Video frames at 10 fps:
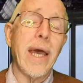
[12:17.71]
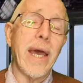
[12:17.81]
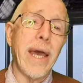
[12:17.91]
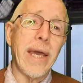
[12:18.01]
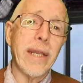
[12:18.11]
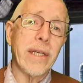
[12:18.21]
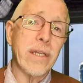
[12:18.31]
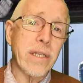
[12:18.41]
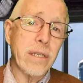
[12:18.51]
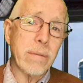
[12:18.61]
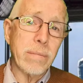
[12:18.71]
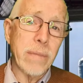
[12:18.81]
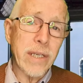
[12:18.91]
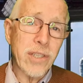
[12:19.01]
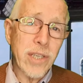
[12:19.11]
and
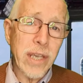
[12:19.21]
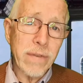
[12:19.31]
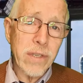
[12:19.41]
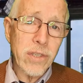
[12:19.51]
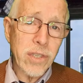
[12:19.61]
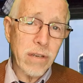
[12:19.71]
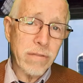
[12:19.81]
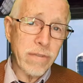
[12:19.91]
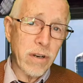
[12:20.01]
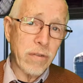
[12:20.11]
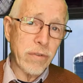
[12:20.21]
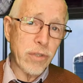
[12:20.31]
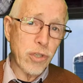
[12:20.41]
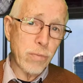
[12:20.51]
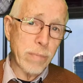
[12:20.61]
my savings so far over
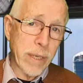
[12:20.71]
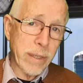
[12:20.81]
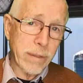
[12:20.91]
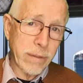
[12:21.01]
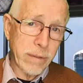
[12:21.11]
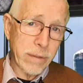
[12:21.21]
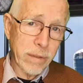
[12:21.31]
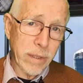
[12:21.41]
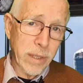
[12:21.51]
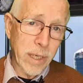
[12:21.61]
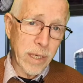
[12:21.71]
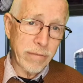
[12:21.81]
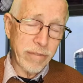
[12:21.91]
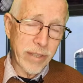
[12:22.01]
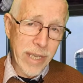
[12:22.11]
2 months
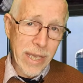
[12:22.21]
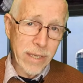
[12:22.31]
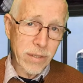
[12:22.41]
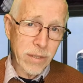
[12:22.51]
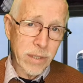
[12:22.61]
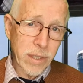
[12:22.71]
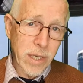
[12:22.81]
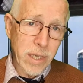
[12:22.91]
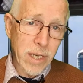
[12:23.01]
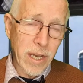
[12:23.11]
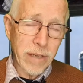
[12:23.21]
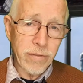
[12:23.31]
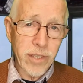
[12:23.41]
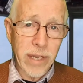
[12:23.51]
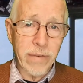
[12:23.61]
for gas, I've
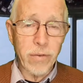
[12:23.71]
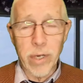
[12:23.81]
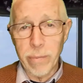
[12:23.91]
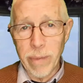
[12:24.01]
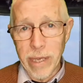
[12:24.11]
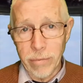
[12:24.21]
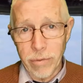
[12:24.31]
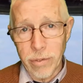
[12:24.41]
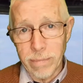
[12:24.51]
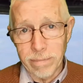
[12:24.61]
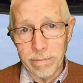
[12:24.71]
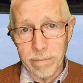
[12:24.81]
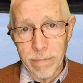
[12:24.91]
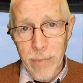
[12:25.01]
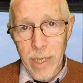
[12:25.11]
saved £20
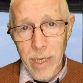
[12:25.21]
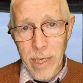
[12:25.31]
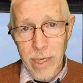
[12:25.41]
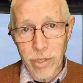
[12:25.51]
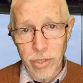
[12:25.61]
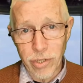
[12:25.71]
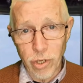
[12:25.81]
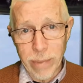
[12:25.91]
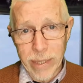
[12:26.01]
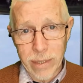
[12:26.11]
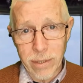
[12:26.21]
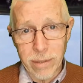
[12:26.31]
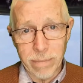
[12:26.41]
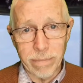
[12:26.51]
in just 2 months.